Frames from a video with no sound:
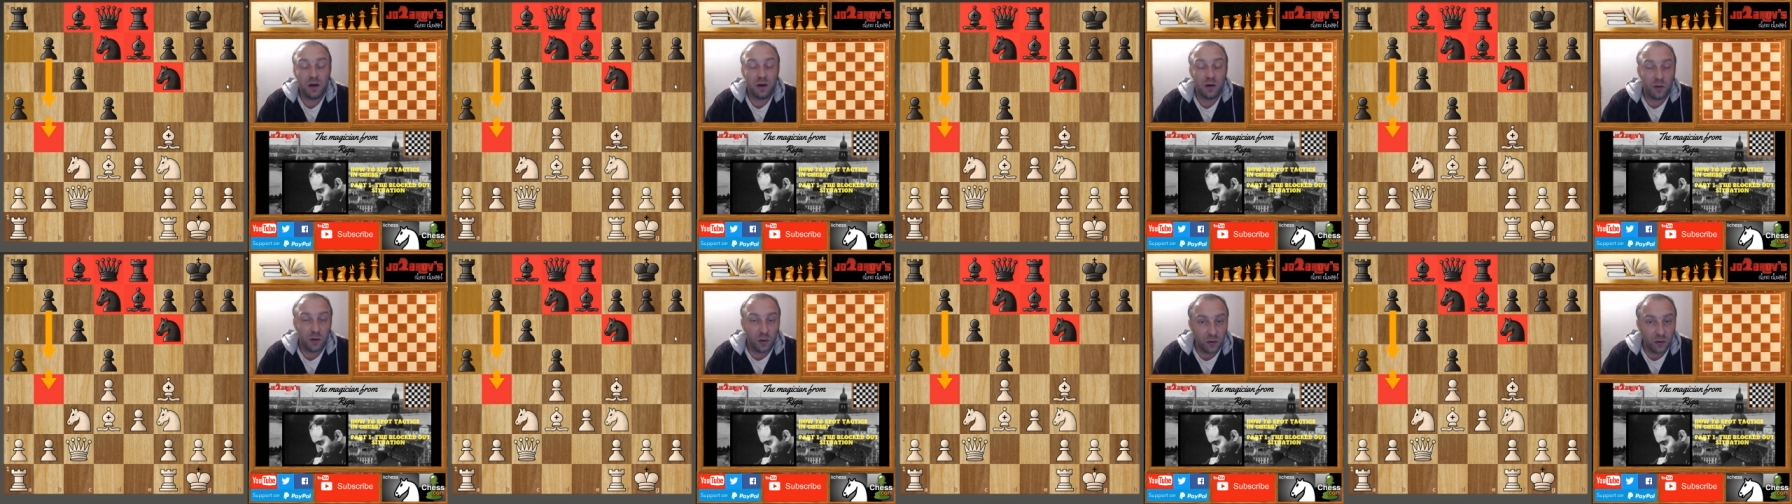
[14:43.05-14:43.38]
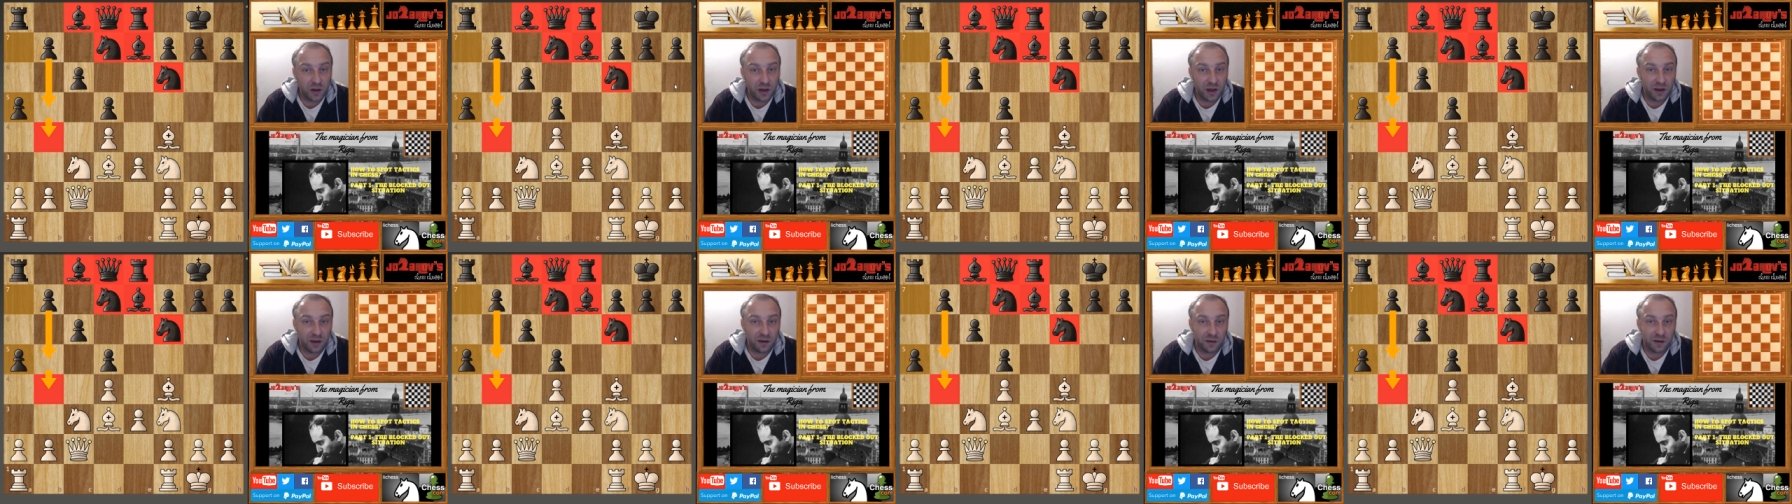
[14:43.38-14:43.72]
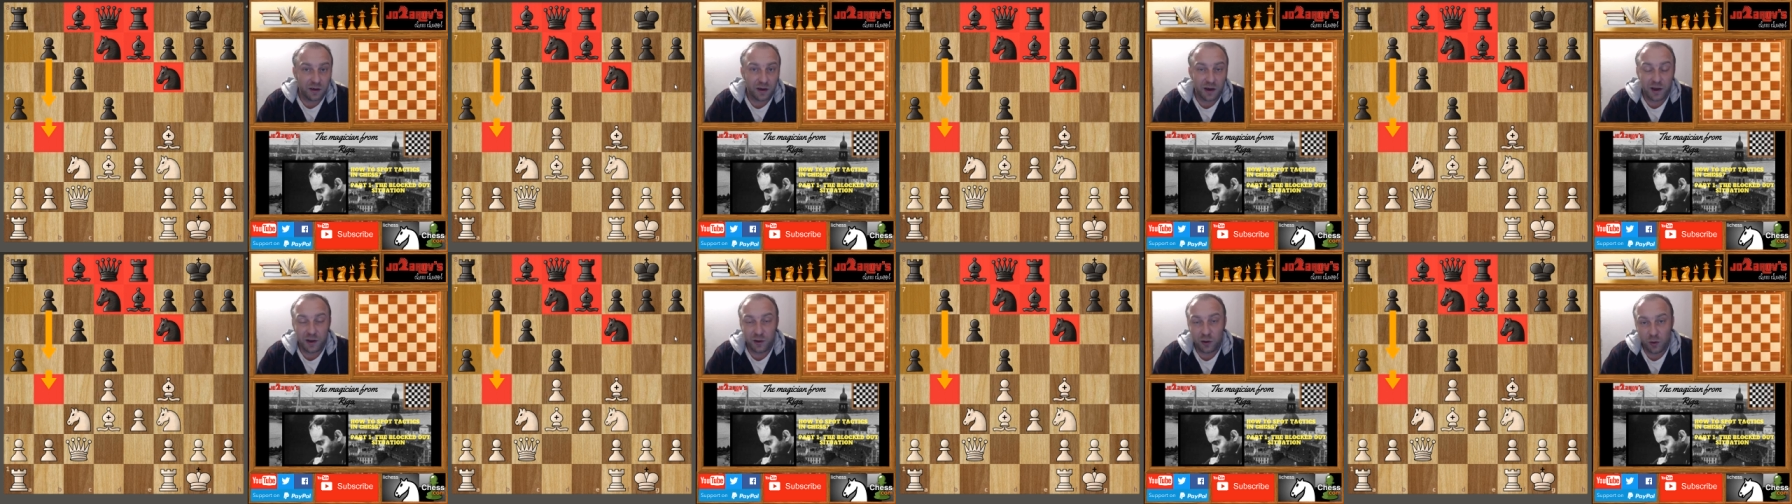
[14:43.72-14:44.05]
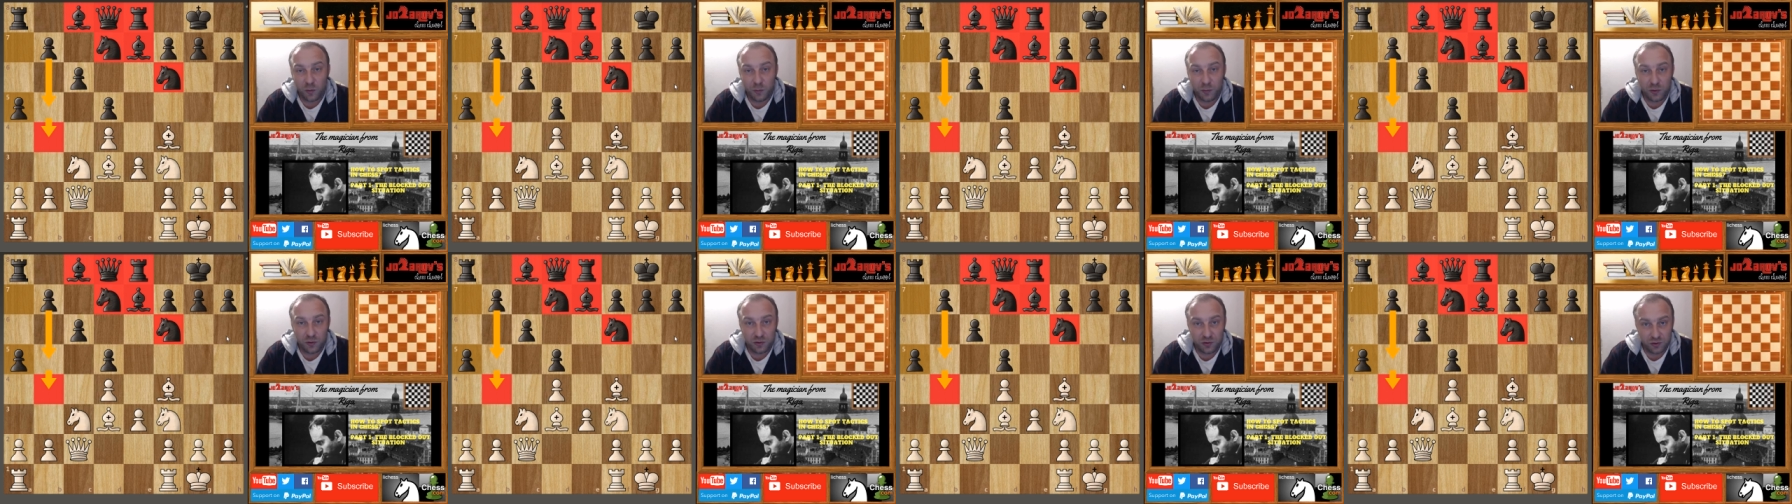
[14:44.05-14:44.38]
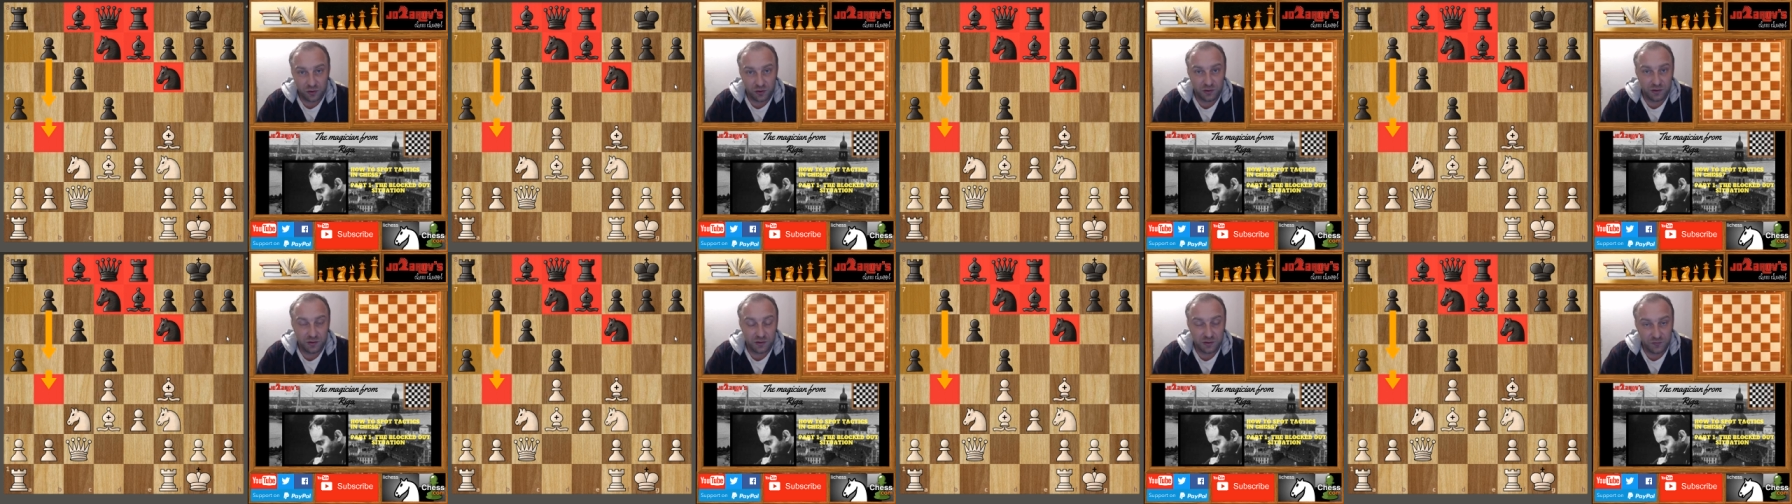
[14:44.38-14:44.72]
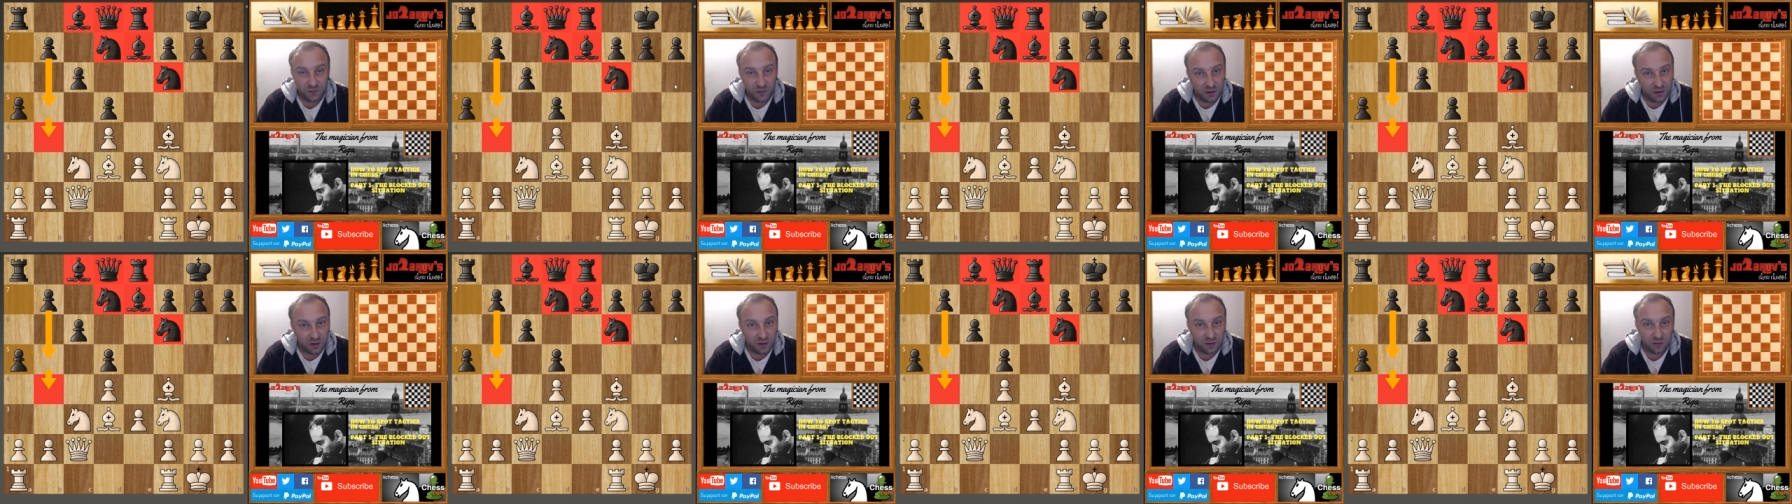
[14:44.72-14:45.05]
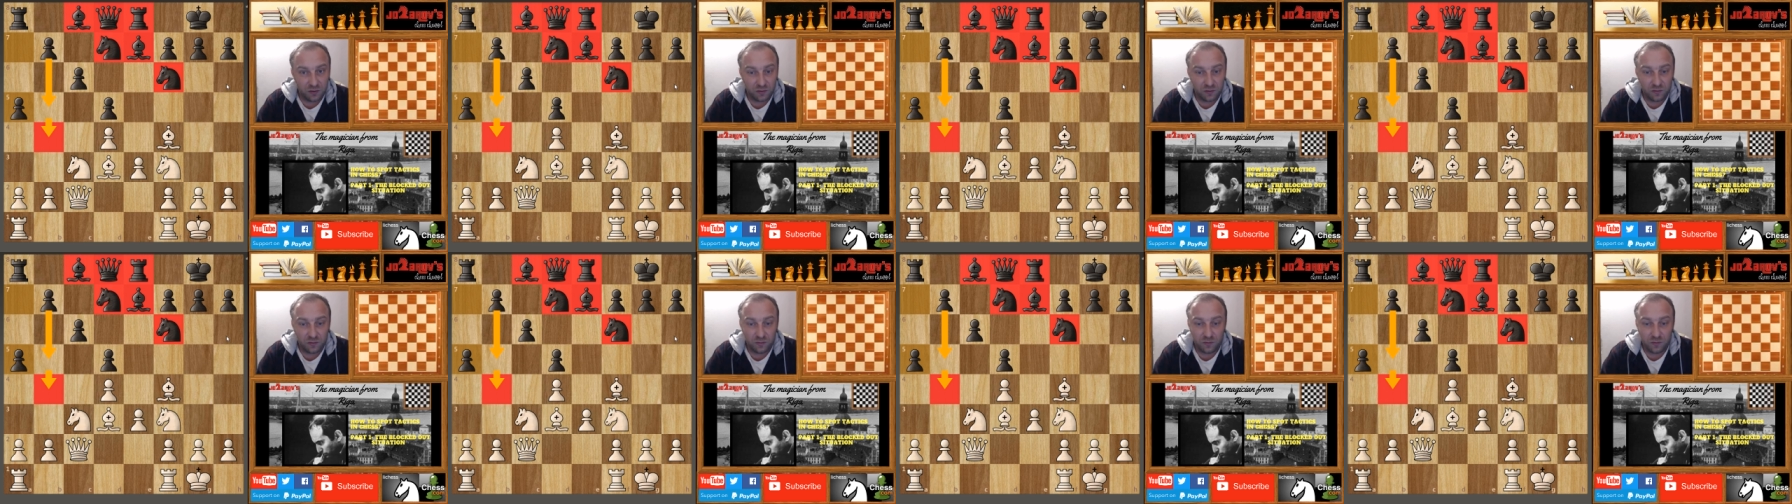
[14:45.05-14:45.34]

okay i hope you enjoyed this video